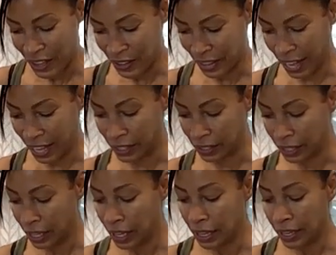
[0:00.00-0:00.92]
Okay,
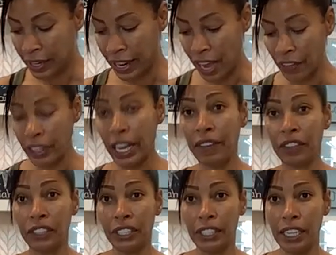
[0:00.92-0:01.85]
now that you have
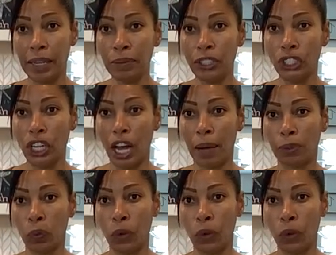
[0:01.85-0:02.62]
your stems chopped,